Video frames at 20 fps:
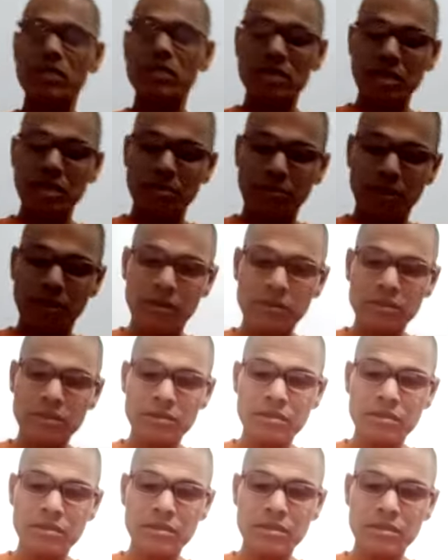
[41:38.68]
Shiva.
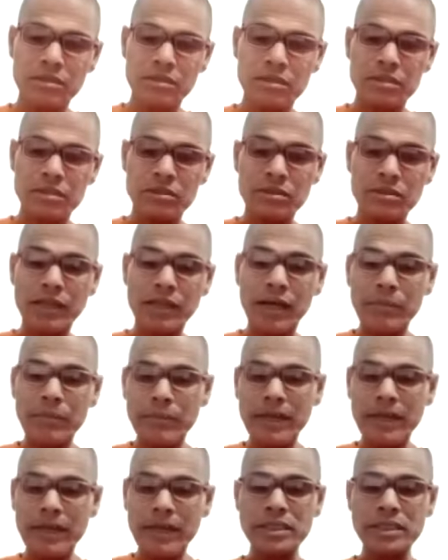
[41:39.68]
So that
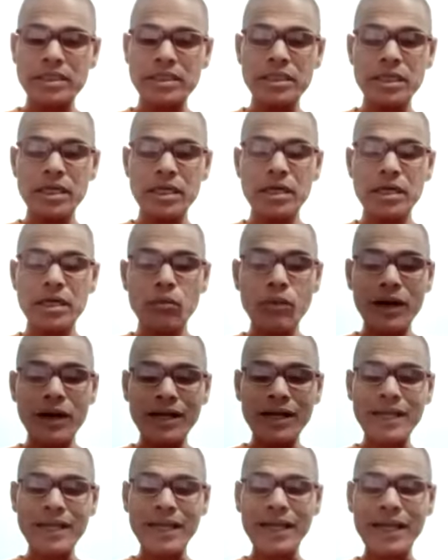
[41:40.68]
means
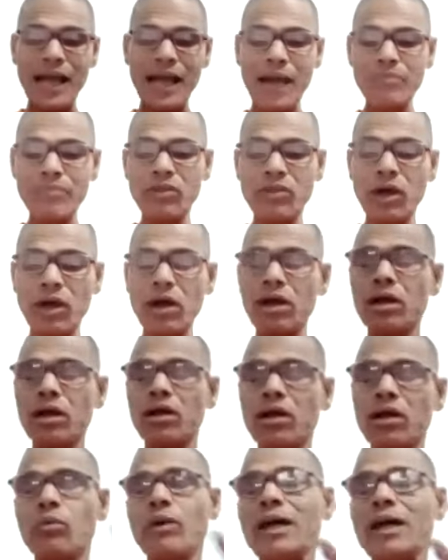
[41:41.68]
one can have the
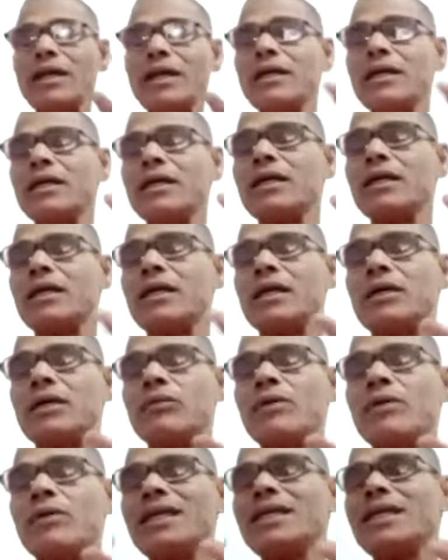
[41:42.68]
one
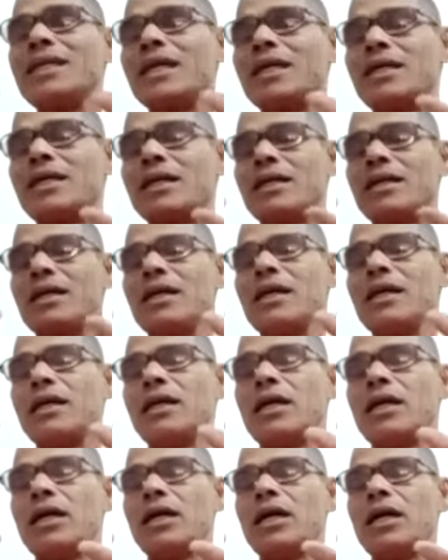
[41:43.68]
can
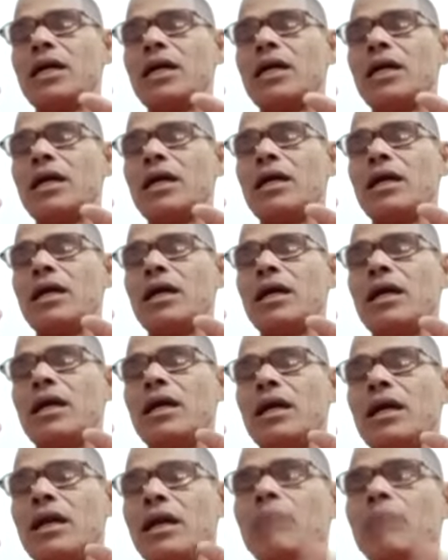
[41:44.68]

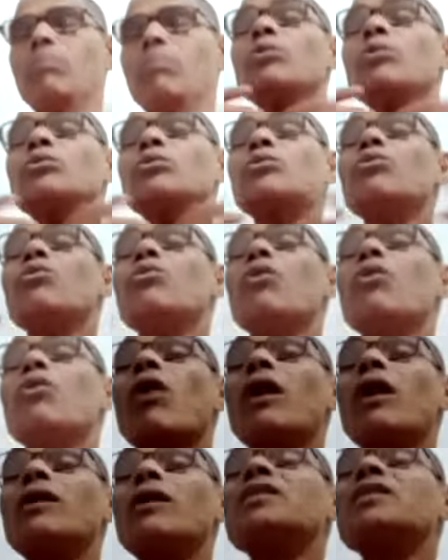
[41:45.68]
able to
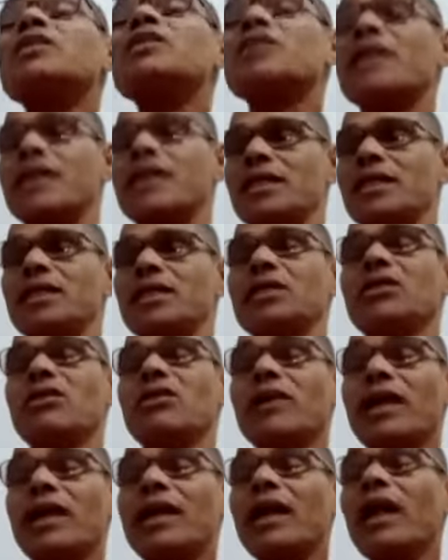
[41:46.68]
understand, not
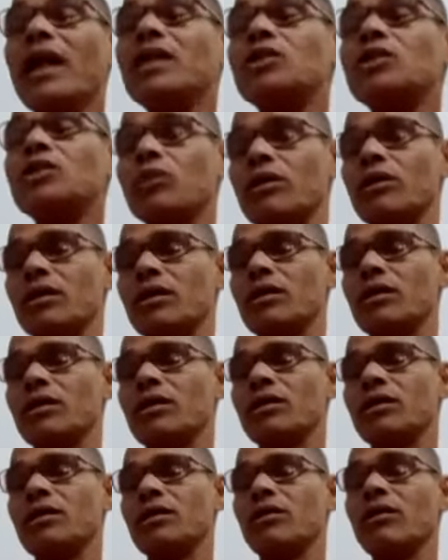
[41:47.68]

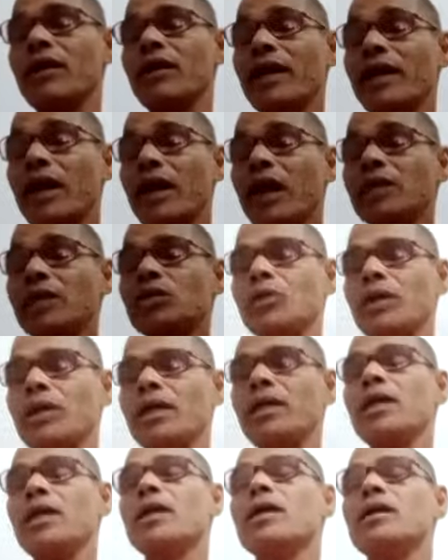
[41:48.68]

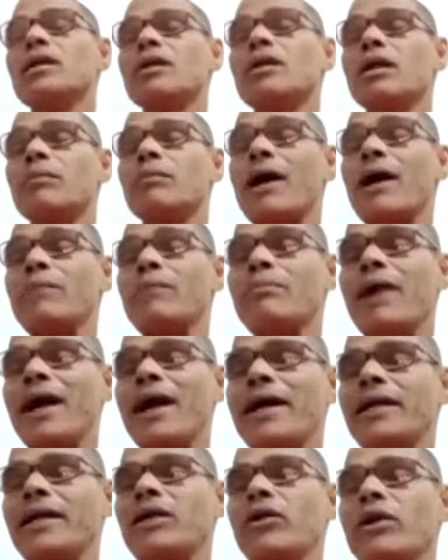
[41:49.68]
intellectually, not by
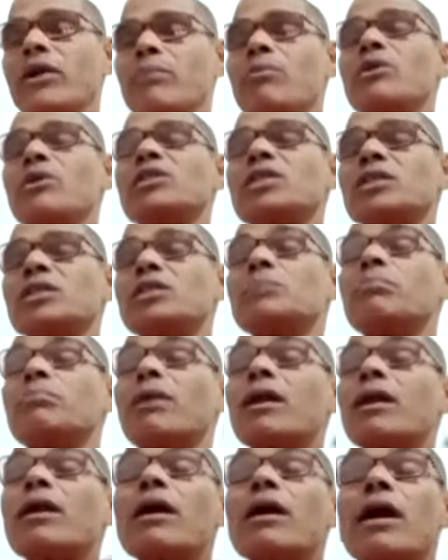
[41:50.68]
mind or emotions,
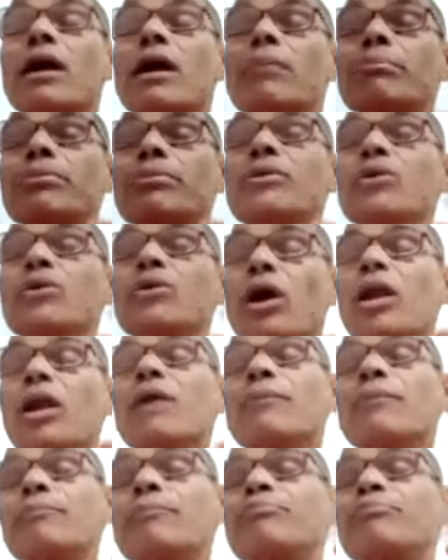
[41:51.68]
but pure